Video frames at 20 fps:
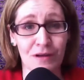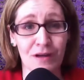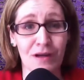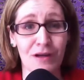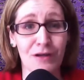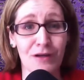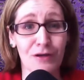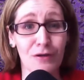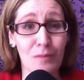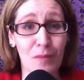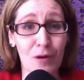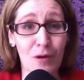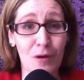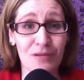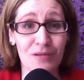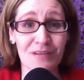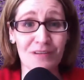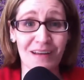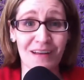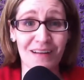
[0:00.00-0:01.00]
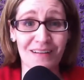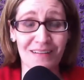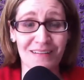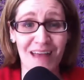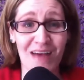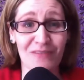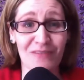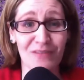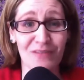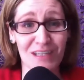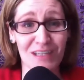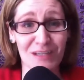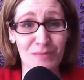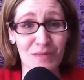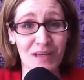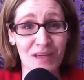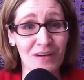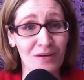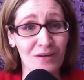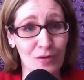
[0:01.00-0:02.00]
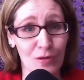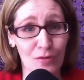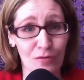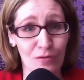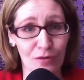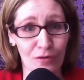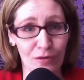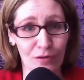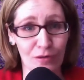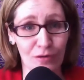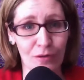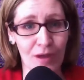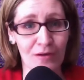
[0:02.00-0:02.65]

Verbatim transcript: you're most likely to have email overload.